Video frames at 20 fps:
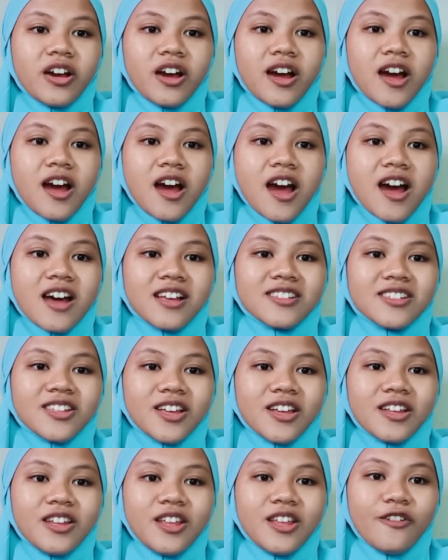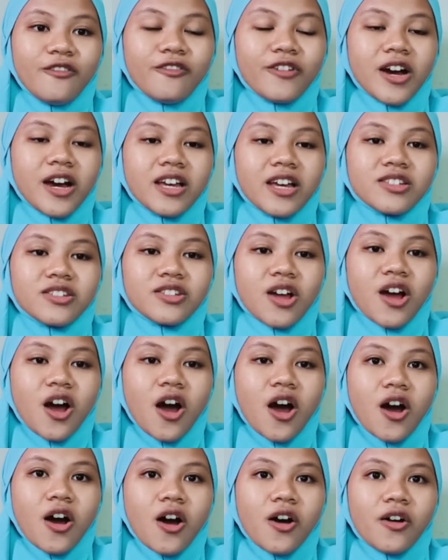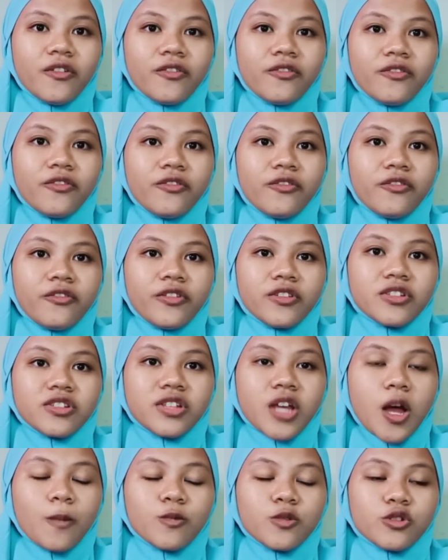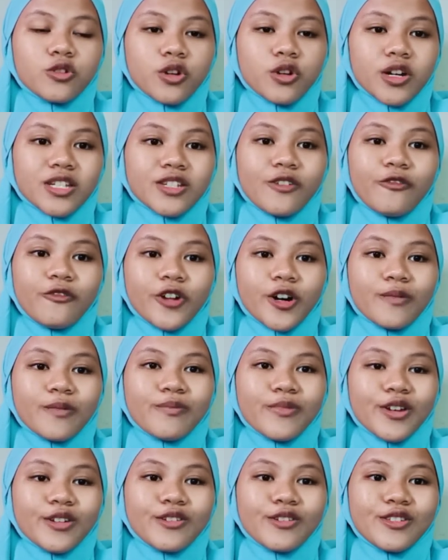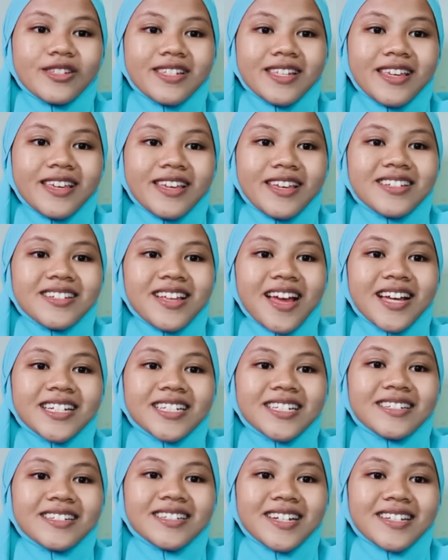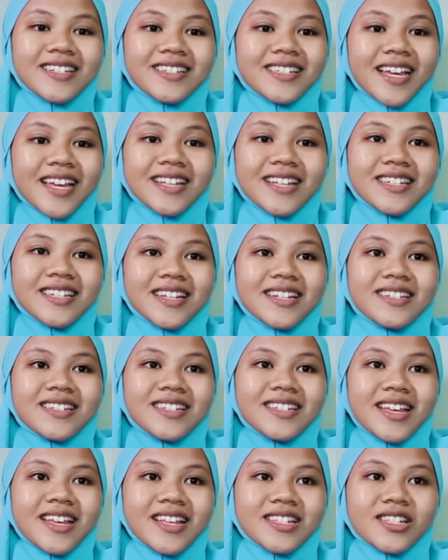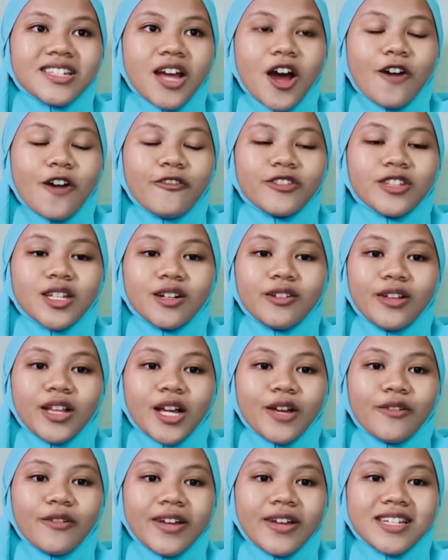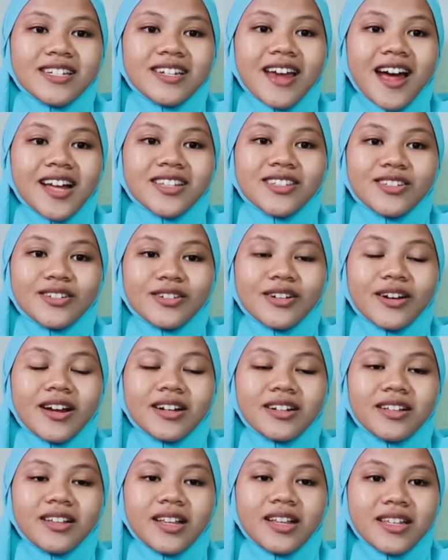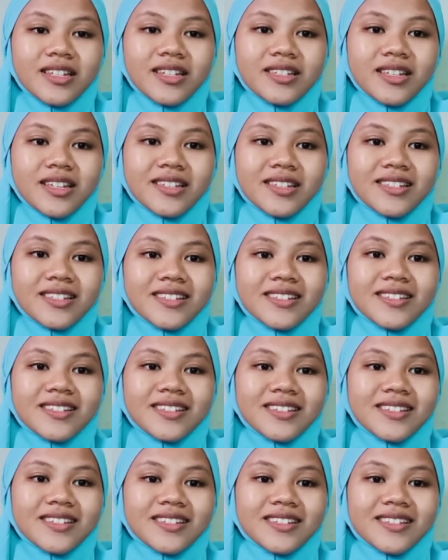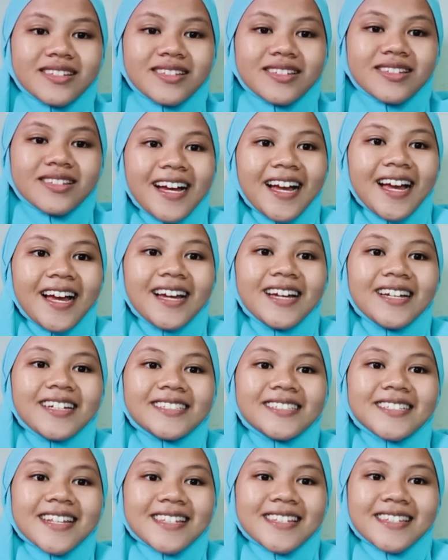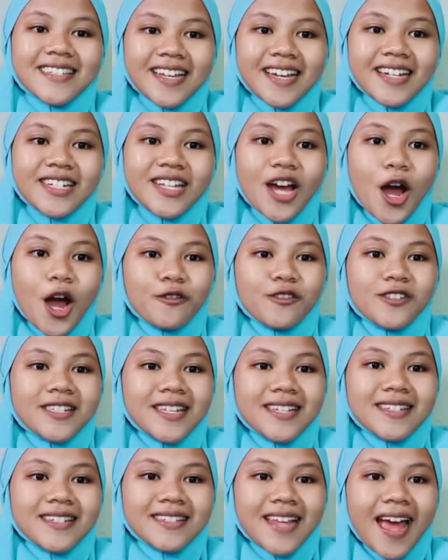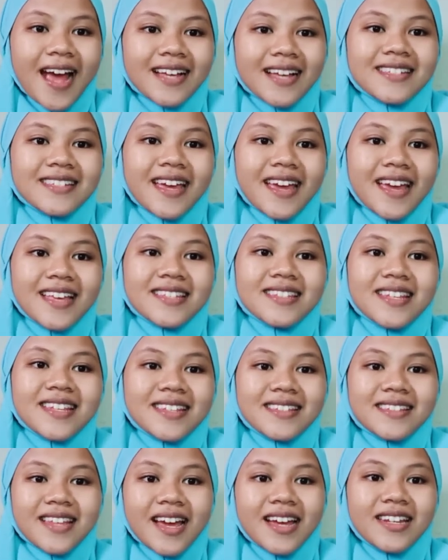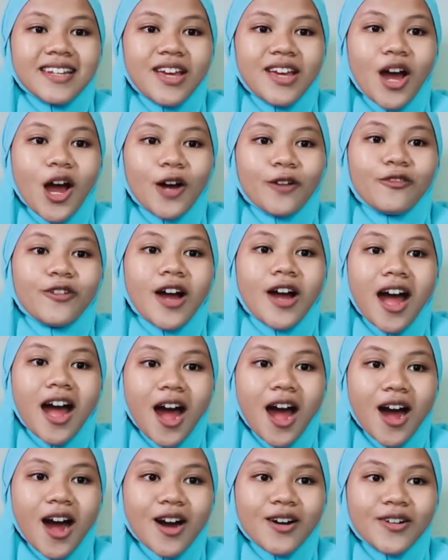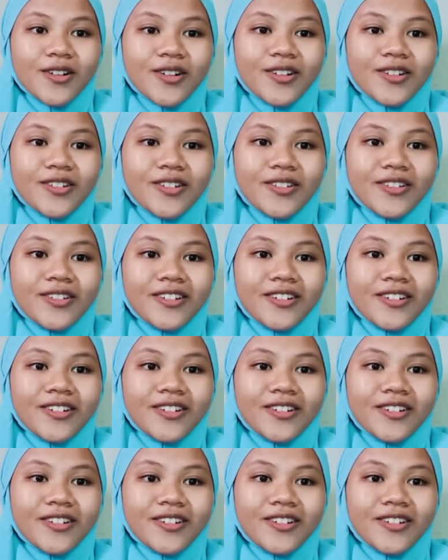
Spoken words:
as a device of some sort for producing the sentences of the language under analysis. The study of syntax is the study of how